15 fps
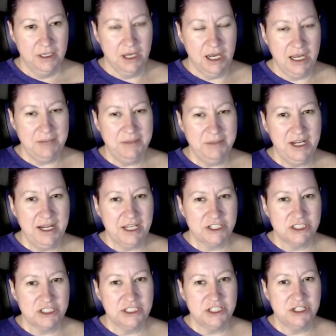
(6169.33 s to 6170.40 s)
I'm not
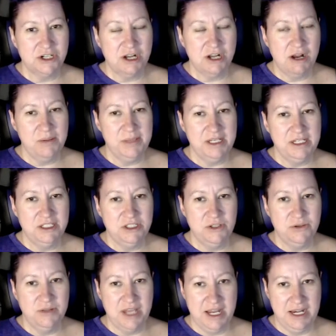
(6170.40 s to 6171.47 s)
actually sure how I'm going to
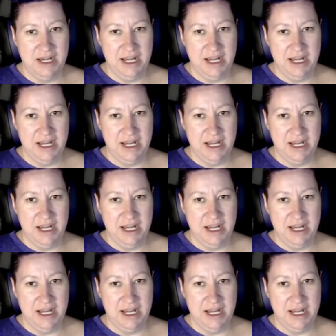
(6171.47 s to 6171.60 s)
do that